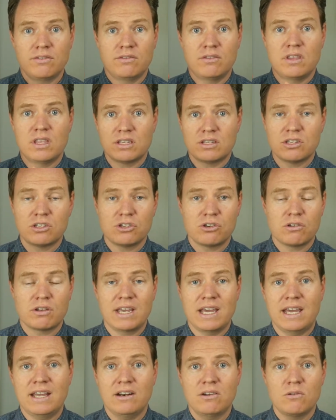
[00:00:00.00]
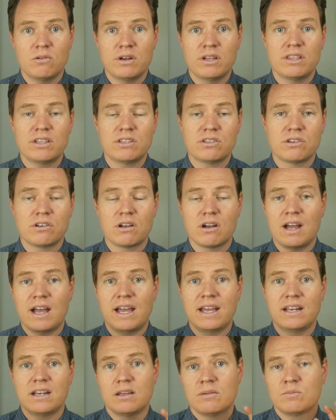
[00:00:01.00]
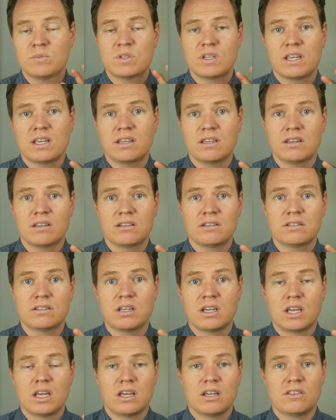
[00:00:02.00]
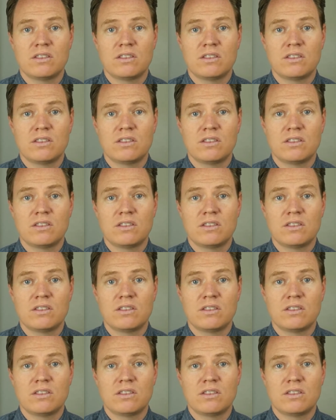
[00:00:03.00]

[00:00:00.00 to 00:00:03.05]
this is your category, these are your items, and